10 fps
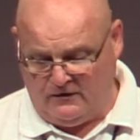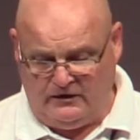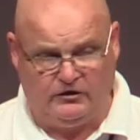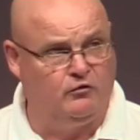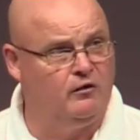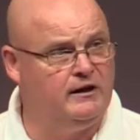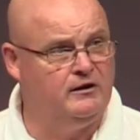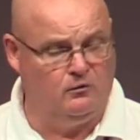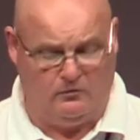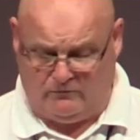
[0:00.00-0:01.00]
It's
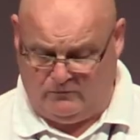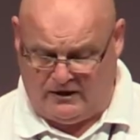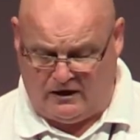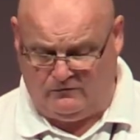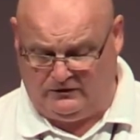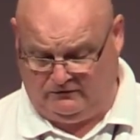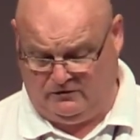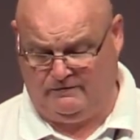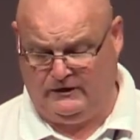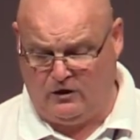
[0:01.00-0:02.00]
critical that
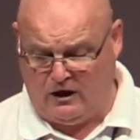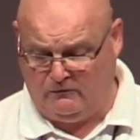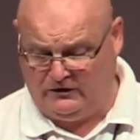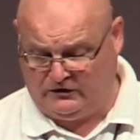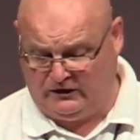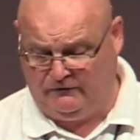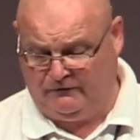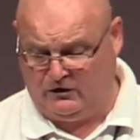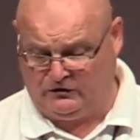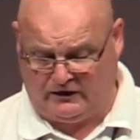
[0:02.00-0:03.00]
we not only see
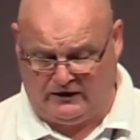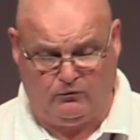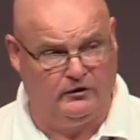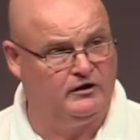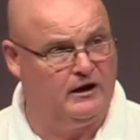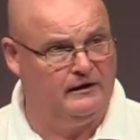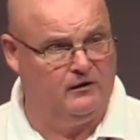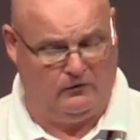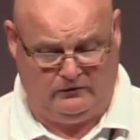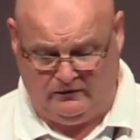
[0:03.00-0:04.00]
firsthand what is
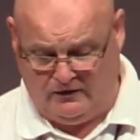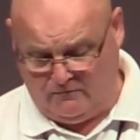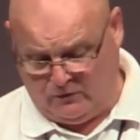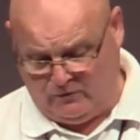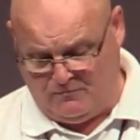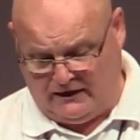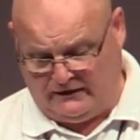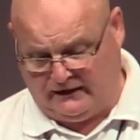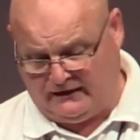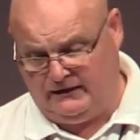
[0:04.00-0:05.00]
going on, but we
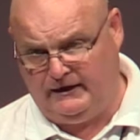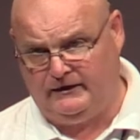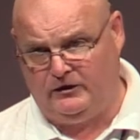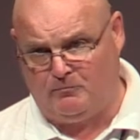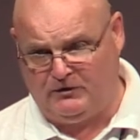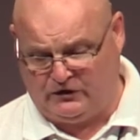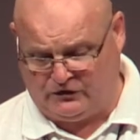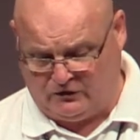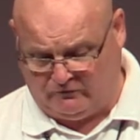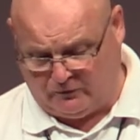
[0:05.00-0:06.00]
make it clear the
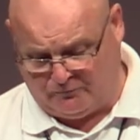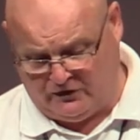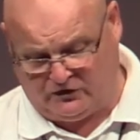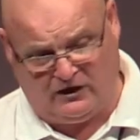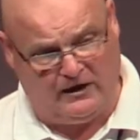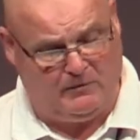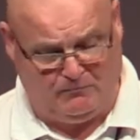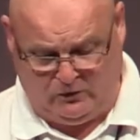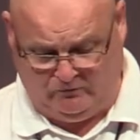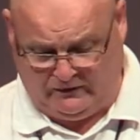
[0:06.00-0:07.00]
opposition of the British Labour
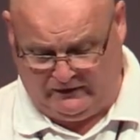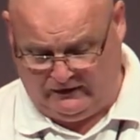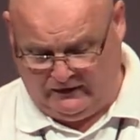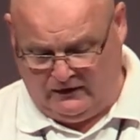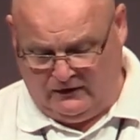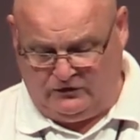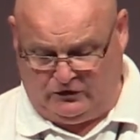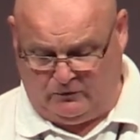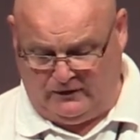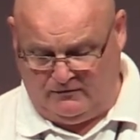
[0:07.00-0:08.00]
movement
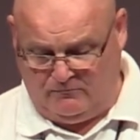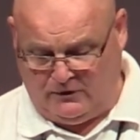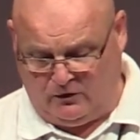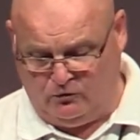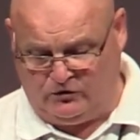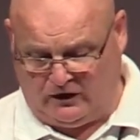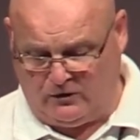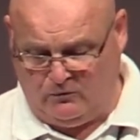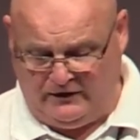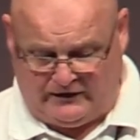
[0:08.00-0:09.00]
to it, but also
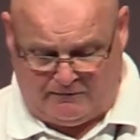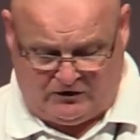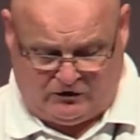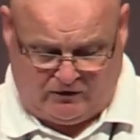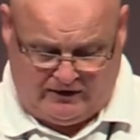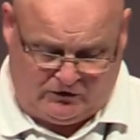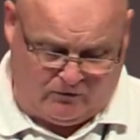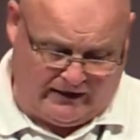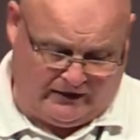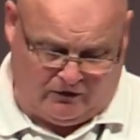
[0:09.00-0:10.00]
that we demonstrate
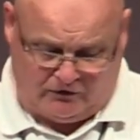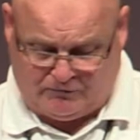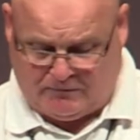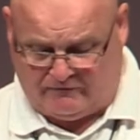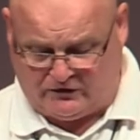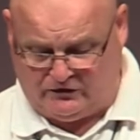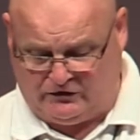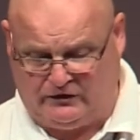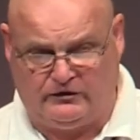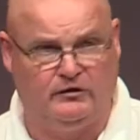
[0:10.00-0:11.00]
to our Kurdish brothers and
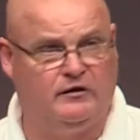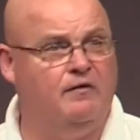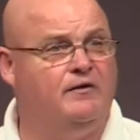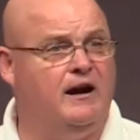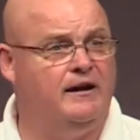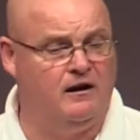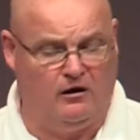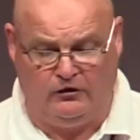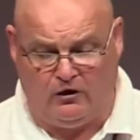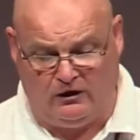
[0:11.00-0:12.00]
sisters that they
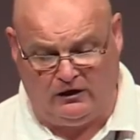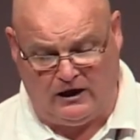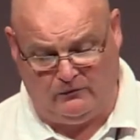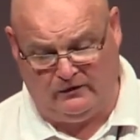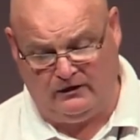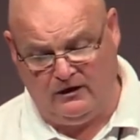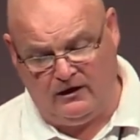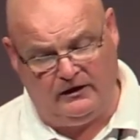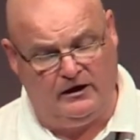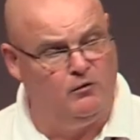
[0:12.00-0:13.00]
are not alone
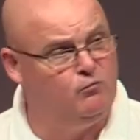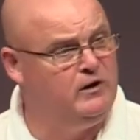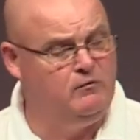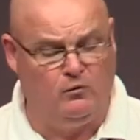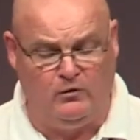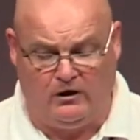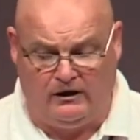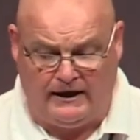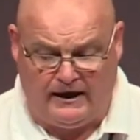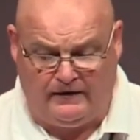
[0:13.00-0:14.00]
and that we will not
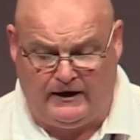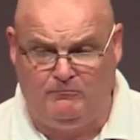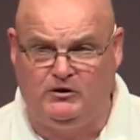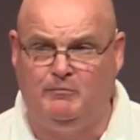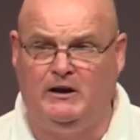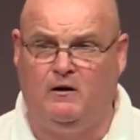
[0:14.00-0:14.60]
allow them to be